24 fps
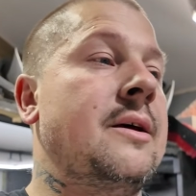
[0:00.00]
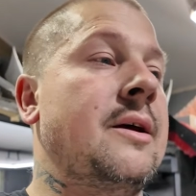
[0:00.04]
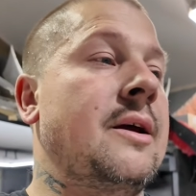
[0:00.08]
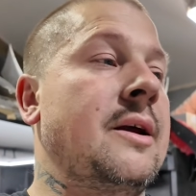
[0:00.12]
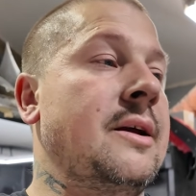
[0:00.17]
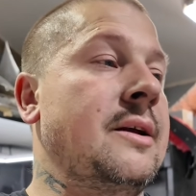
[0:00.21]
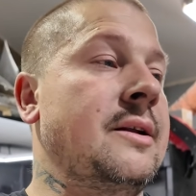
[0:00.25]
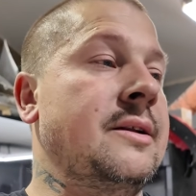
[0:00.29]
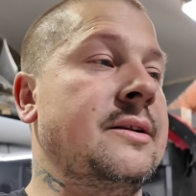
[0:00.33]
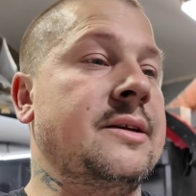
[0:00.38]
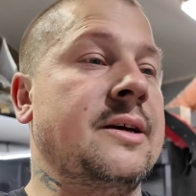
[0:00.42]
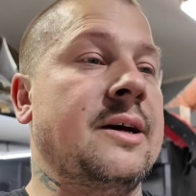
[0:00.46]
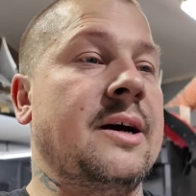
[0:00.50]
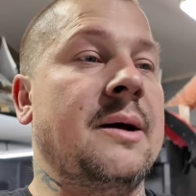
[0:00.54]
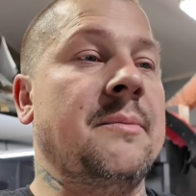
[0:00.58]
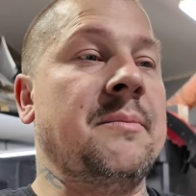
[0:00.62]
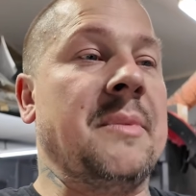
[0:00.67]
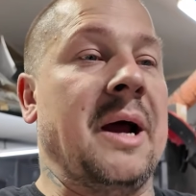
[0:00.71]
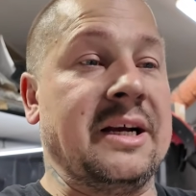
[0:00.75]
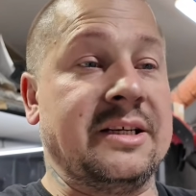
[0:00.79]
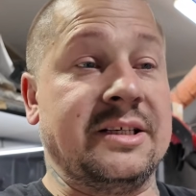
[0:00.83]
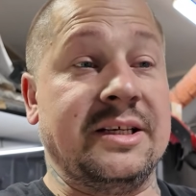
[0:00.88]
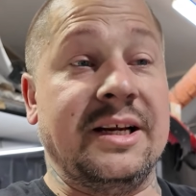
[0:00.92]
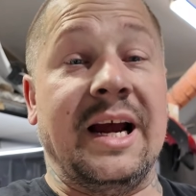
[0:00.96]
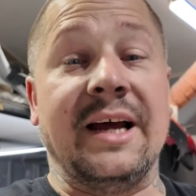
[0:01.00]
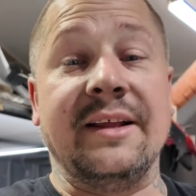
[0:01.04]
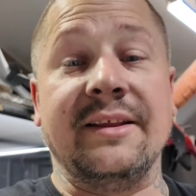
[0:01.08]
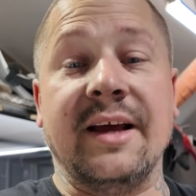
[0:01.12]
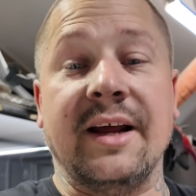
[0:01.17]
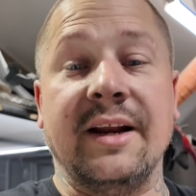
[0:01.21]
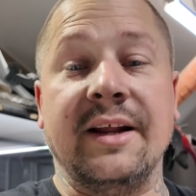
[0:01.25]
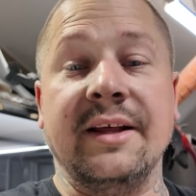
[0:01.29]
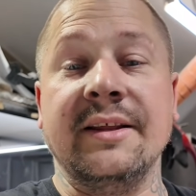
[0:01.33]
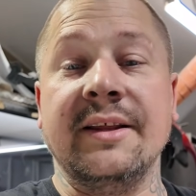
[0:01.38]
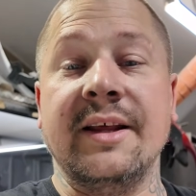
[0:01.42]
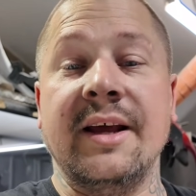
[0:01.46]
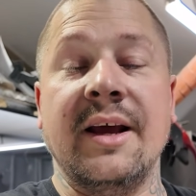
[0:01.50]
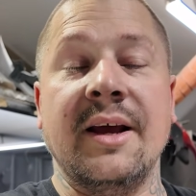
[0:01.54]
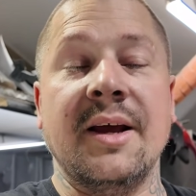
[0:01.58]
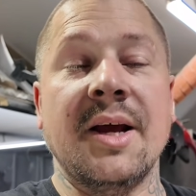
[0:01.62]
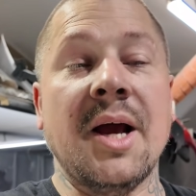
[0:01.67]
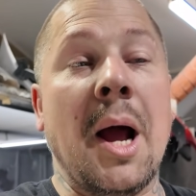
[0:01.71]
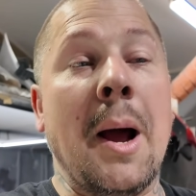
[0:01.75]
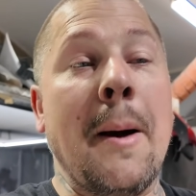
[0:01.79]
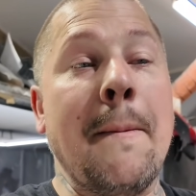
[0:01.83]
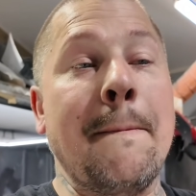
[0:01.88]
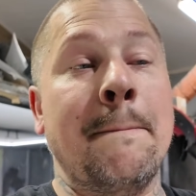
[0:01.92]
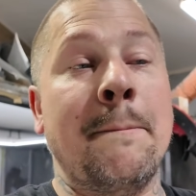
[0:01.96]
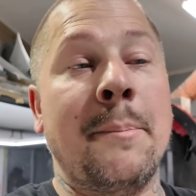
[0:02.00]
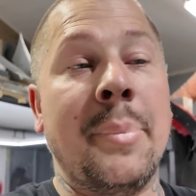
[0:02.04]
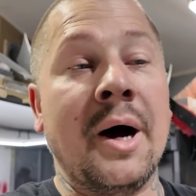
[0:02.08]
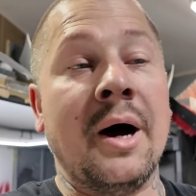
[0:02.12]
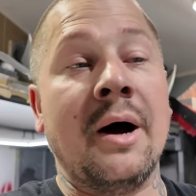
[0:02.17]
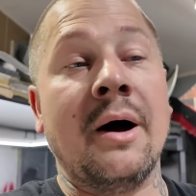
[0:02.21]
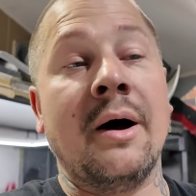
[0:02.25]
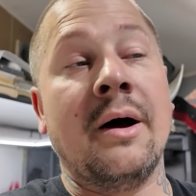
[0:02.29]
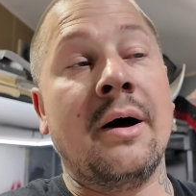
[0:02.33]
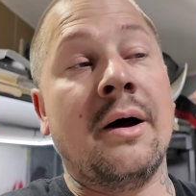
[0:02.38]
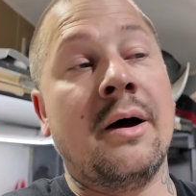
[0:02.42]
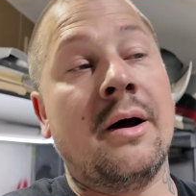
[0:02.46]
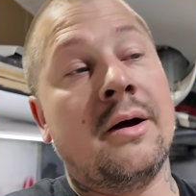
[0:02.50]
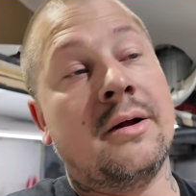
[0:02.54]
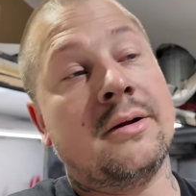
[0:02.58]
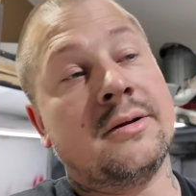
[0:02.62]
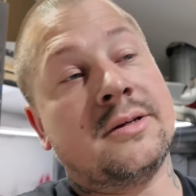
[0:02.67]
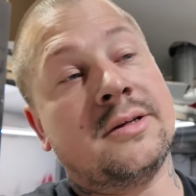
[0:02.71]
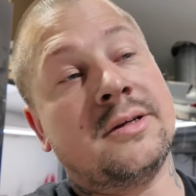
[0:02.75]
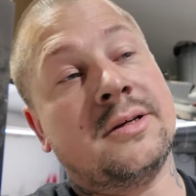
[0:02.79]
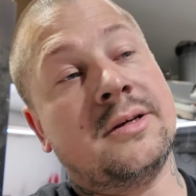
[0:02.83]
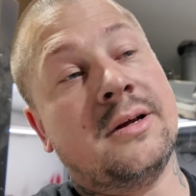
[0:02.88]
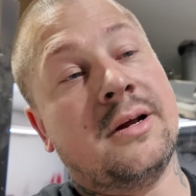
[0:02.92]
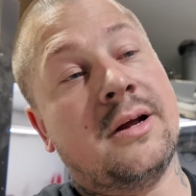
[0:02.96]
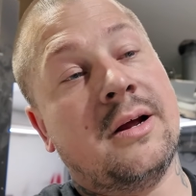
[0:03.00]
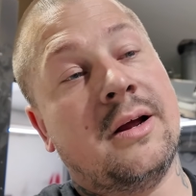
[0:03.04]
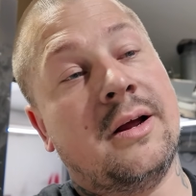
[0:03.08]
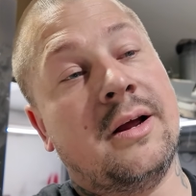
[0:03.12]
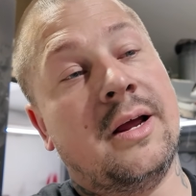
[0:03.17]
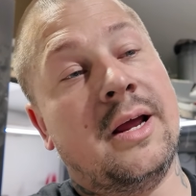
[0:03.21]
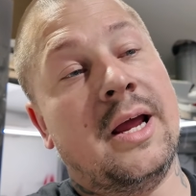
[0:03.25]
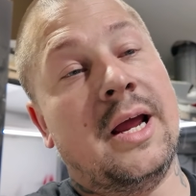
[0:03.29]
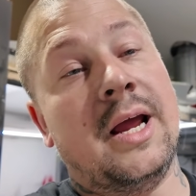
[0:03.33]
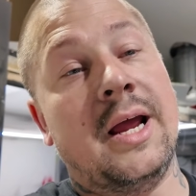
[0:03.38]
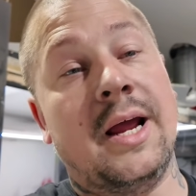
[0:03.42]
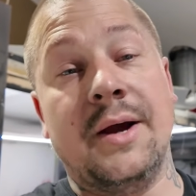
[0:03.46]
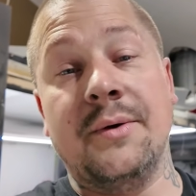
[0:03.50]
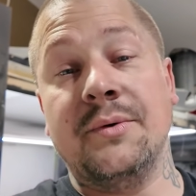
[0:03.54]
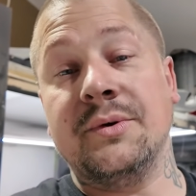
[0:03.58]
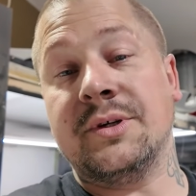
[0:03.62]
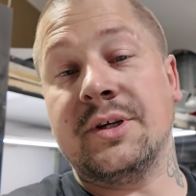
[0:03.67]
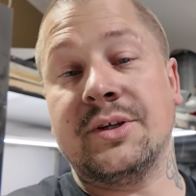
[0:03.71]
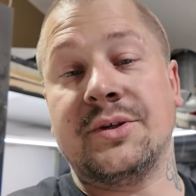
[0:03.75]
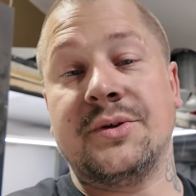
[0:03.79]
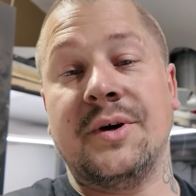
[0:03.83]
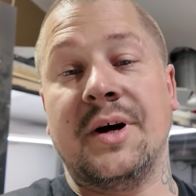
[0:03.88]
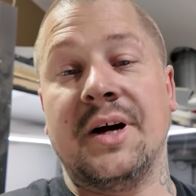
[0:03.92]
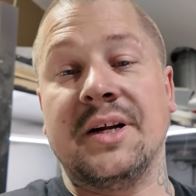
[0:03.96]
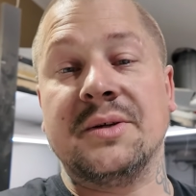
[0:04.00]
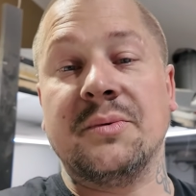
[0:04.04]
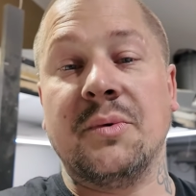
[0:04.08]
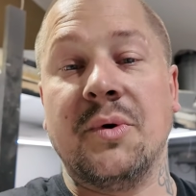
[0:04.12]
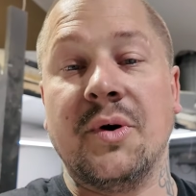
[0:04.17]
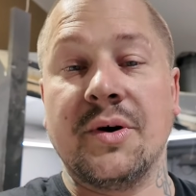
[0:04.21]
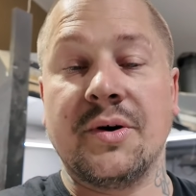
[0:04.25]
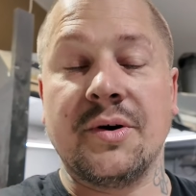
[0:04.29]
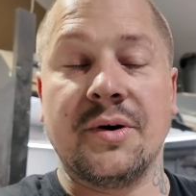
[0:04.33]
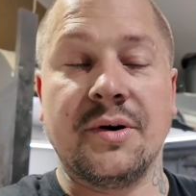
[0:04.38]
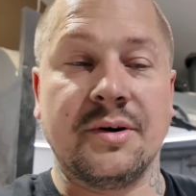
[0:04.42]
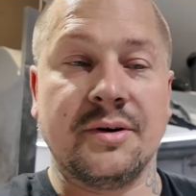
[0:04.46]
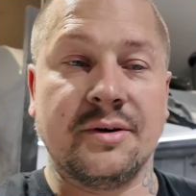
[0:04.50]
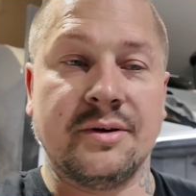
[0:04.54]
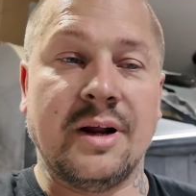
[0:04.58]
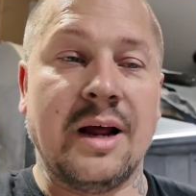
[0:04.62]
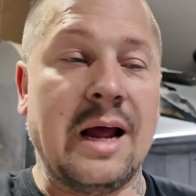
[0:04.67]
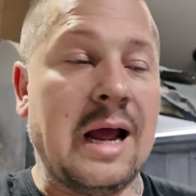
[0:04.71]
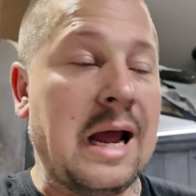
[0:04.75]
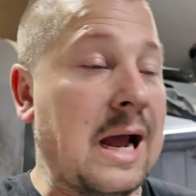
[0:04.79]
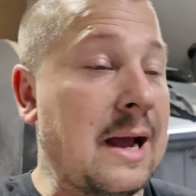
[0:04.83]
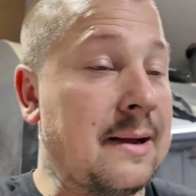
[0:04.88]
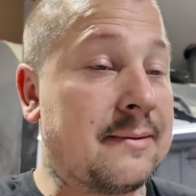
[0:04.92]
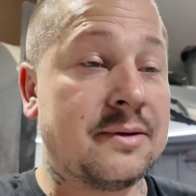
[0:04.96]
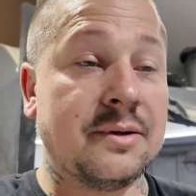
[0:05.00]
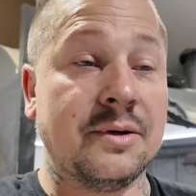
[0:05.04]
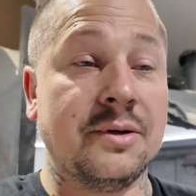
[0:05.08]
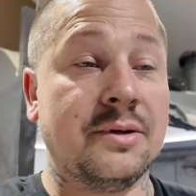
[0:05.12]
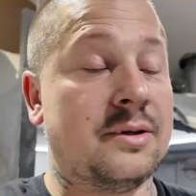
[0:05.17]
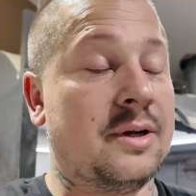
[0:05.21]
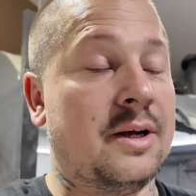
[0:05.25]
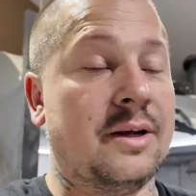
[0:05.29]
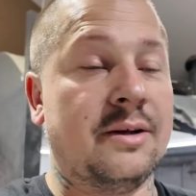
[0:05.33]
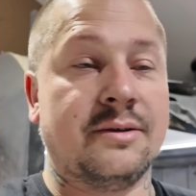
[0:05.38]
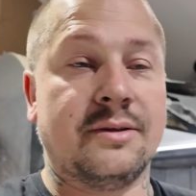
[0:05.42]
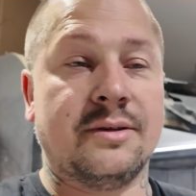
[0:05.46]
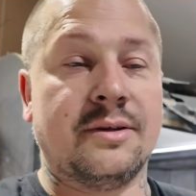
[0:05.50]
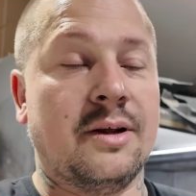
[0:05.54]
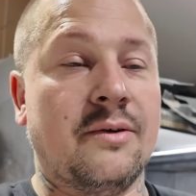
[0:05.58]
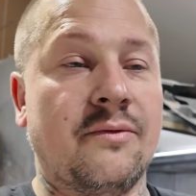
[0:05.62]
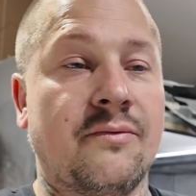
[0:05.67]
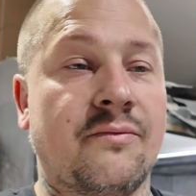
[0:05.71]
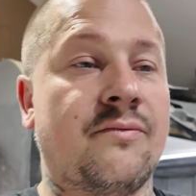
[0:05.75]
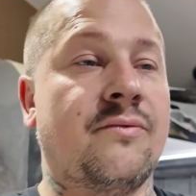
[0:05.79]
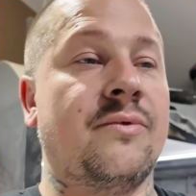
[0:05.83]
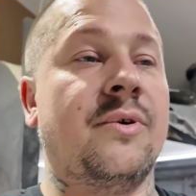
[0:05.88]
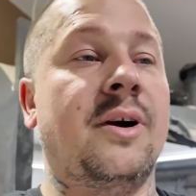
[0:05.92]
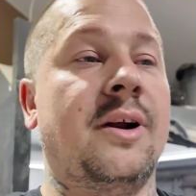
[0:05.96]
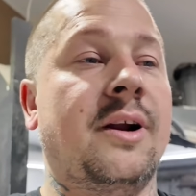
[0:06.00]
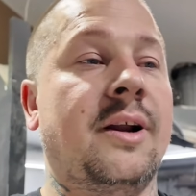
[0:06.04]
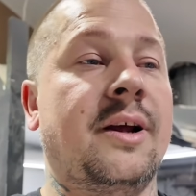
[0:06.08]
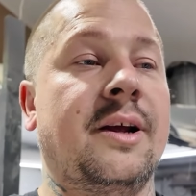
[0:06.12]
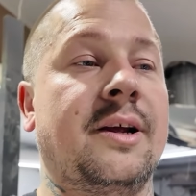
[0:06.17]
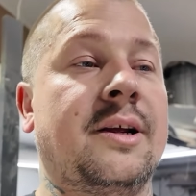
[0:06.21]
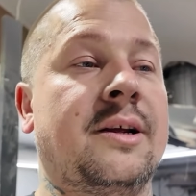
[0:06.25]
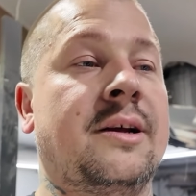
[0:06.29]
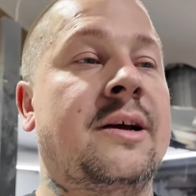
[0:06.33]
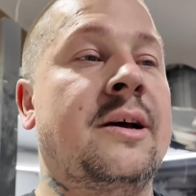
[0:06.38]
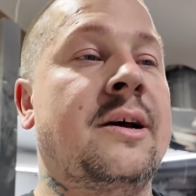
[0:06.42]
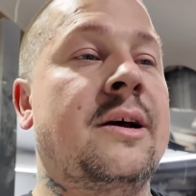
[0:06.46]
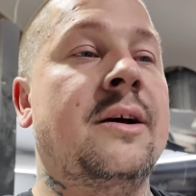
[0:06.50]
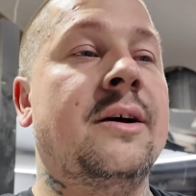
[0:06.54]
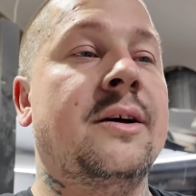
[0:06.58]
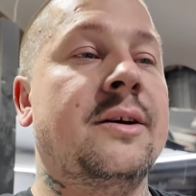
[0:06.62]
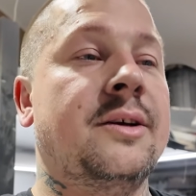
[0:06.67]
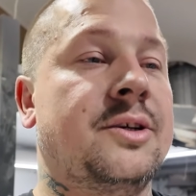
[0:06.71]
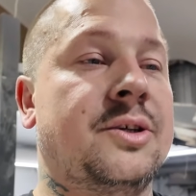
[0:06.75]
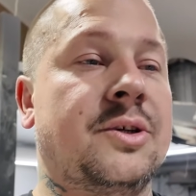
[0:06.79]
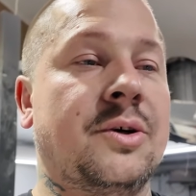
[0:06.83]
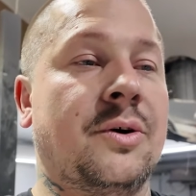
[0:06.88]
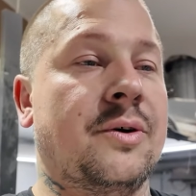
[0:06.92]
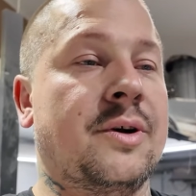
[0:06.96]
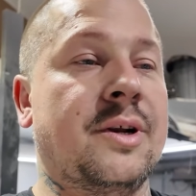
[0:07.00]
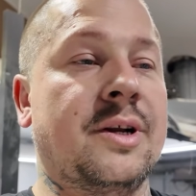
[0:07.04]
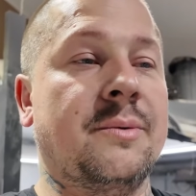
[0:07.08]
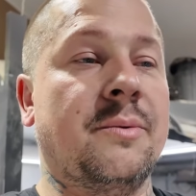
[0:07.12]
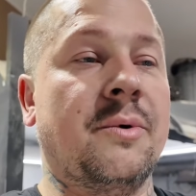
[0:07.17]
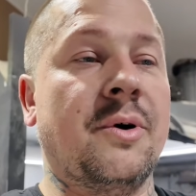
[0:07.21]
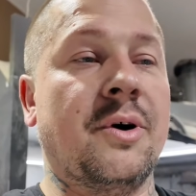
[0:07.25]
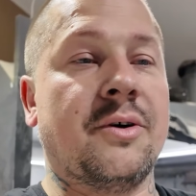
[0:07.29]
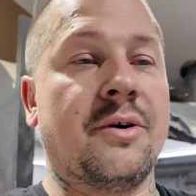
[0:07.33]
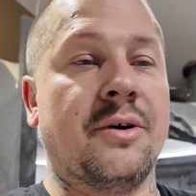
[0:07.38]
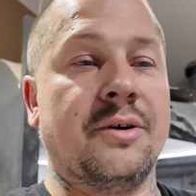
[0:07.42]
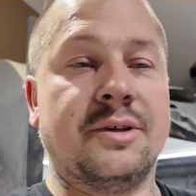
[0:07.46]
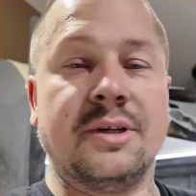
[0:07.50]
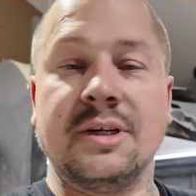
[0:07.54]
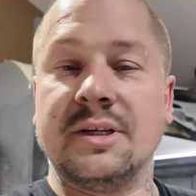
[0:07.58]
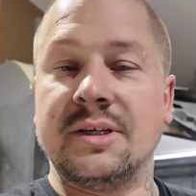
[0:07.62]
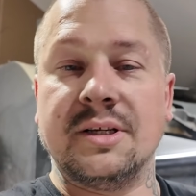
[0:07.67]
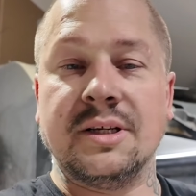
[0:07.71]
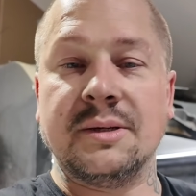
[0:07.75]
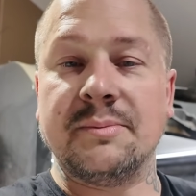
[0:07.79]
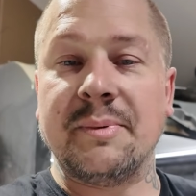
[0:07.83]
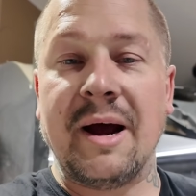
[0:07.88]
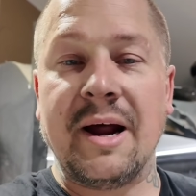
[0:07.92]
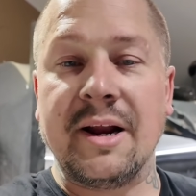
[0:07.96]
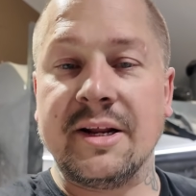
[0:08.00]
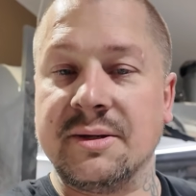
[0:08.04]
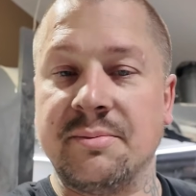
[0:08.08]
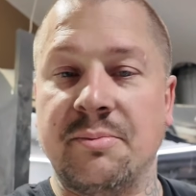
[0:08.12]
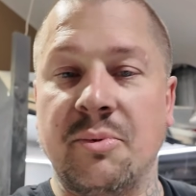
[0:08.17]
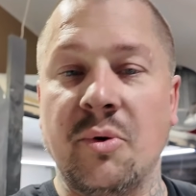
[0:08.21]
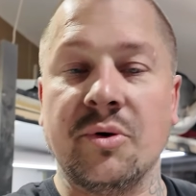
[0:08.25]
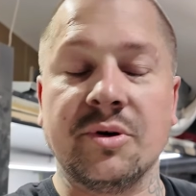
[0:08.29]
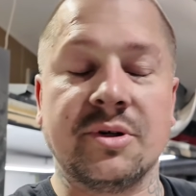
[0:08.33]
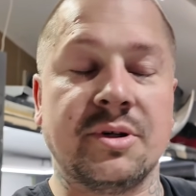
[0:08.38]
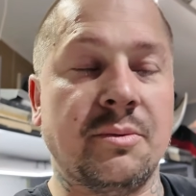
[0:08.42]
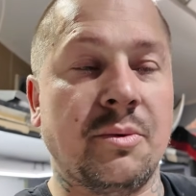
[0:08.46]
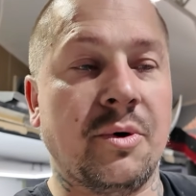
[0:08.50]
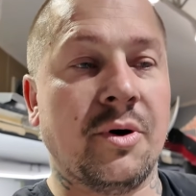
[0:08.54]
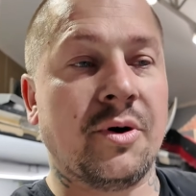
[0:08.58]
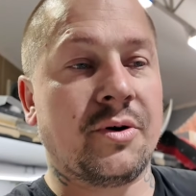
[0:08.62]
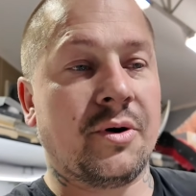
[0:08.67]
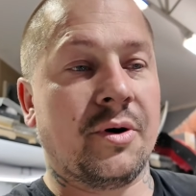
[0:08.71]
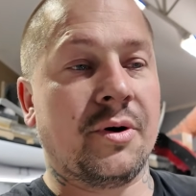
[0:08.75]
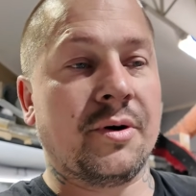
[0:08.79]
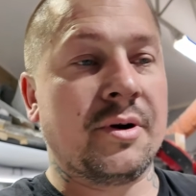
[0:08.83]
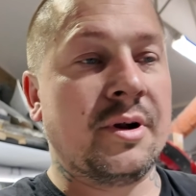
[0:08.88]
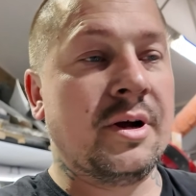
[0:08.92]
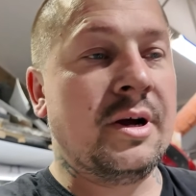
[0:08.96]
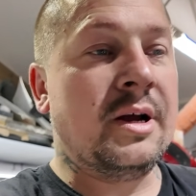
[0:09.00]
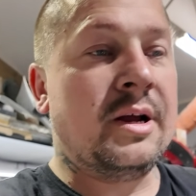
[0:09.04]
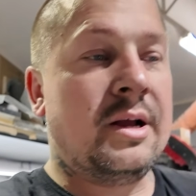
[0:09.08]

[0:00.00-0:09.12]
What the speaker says: and actually had that in there, but it was just too hard to work on. It's really shocking to work on, just as bad as Porsche to work on.